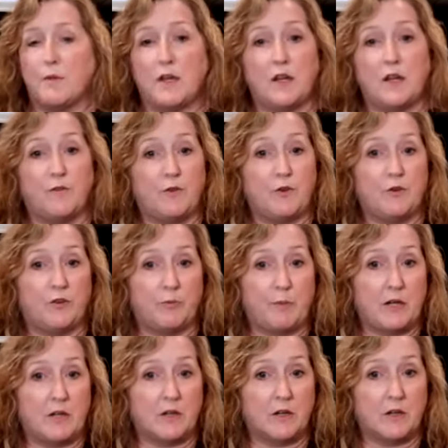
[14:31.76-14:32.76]
If you
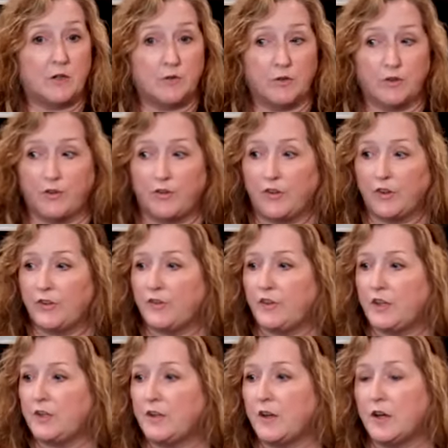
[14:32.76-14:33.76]
spend
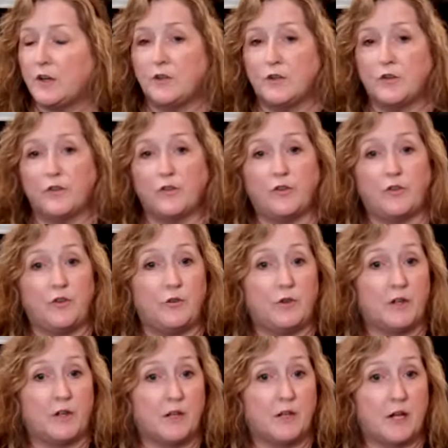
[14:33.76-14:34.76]
$160, you
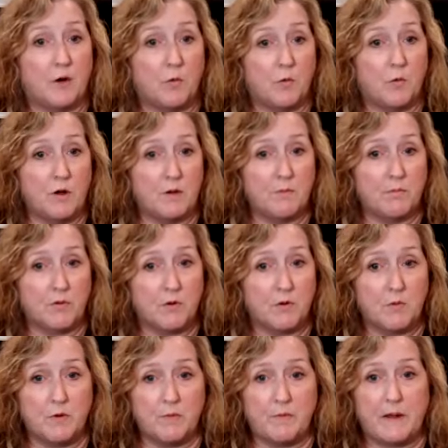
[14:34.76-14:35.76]
can get 1
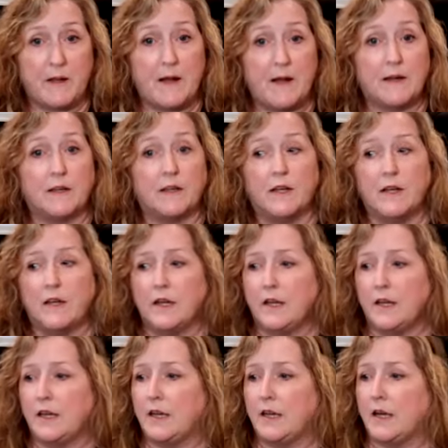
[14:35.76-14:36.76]
promo pack.
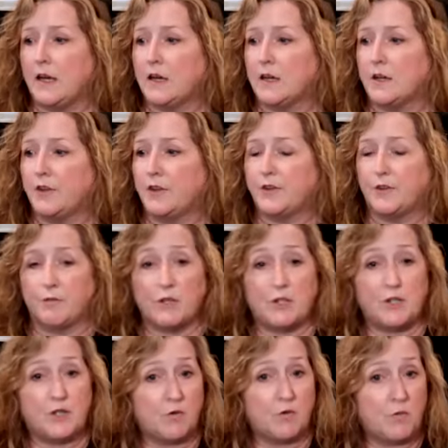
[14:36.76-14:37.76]

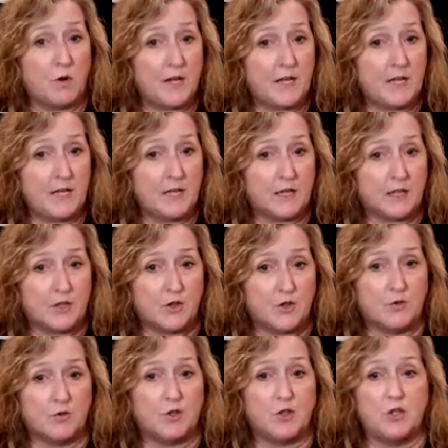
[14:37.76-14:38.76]
$320 gets
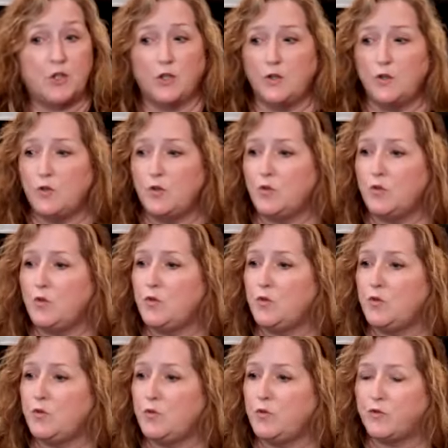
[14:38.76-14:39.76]
you
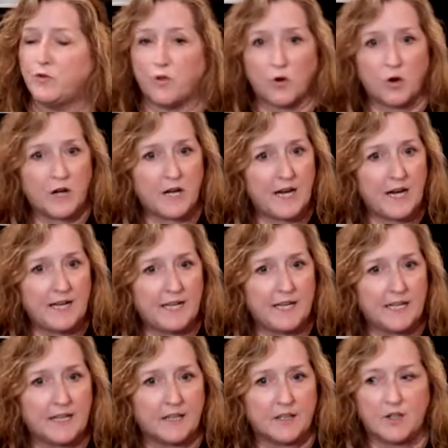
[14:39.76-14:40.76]
2,
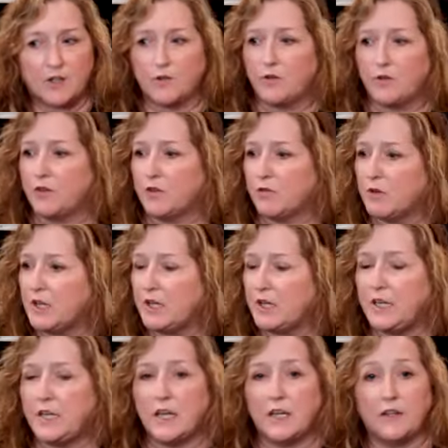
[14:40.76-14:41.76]
$480 gets you
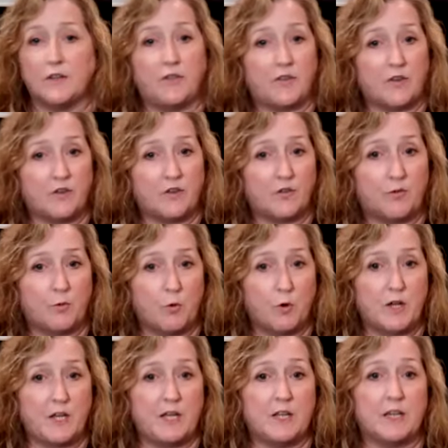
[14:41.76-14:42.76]
3, and
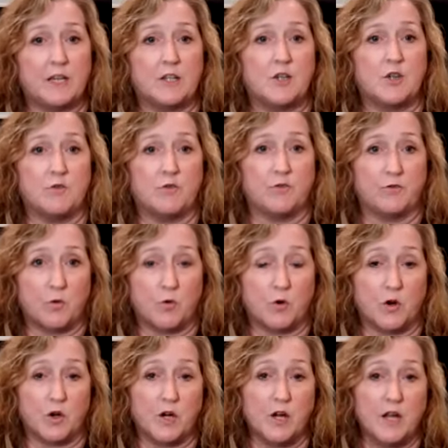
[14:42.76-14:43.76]
$640 gets you
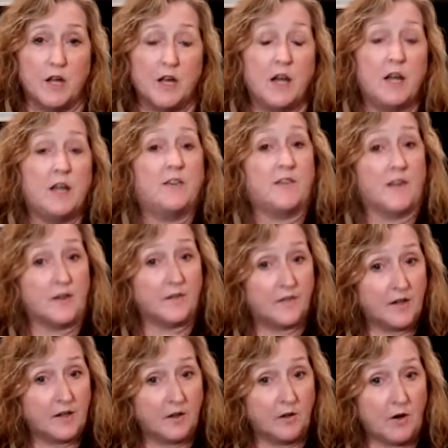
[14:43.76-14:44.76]
4. Sounds
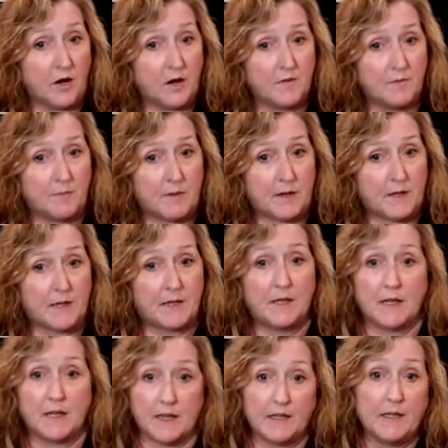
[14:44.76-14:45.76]
like a lot of money,
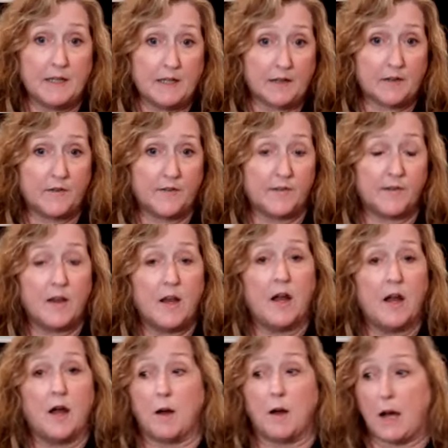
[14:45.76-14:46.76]
and it is.
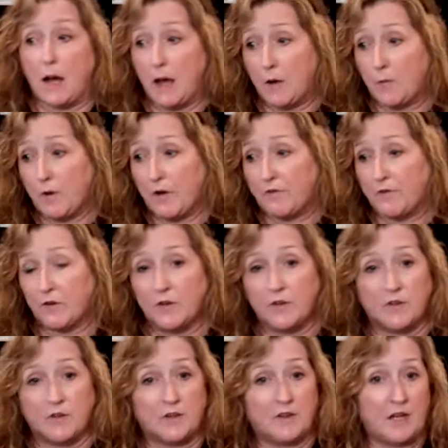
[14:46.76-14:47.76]
However,
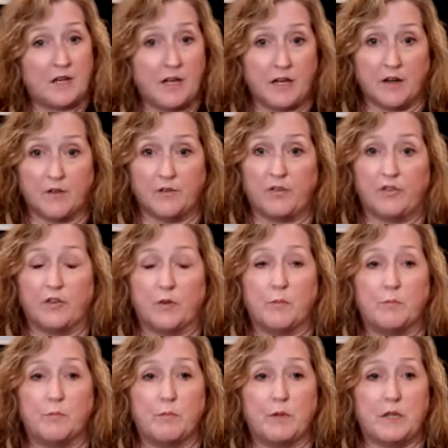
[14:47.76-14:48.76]
they have
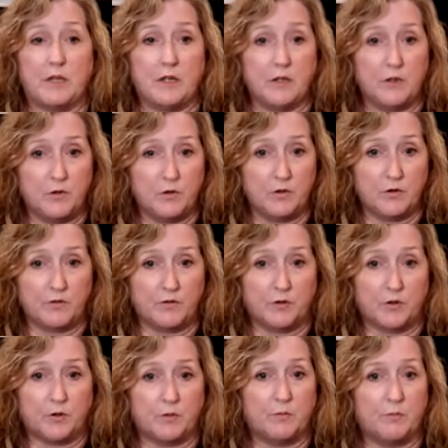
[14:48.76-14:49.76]
some
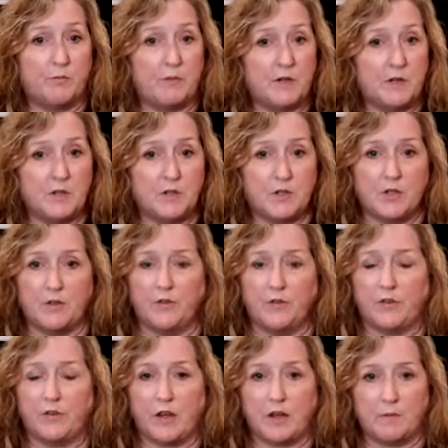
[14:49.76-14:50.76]
beautiful
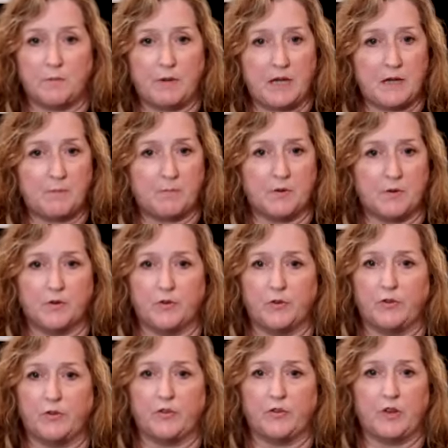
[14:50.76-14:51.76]
punches and
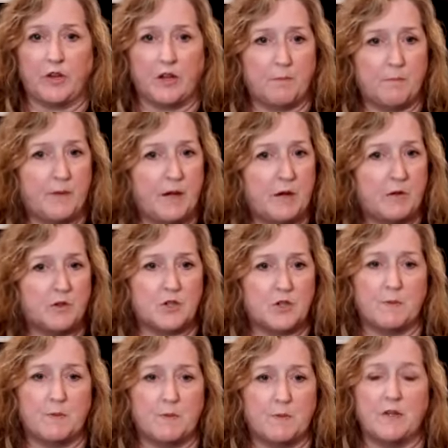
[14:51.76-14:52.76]
papers,
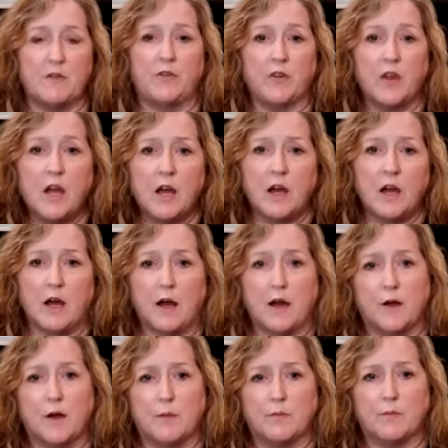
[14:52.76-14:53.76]
embellishments.
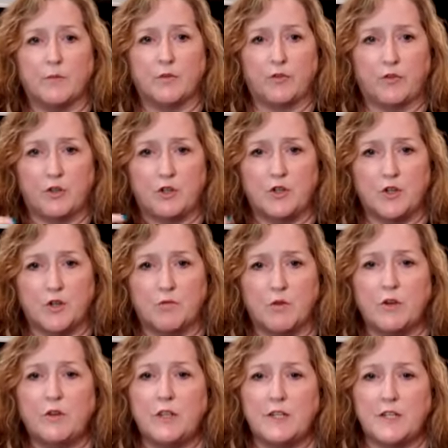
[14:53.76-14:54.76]
So you should
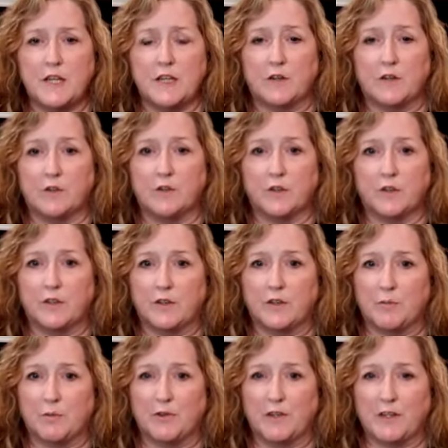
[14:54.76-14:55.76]
really take a look. They're
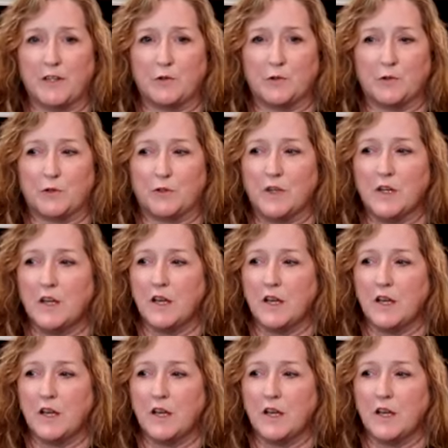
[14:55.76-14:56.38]
pretty cool.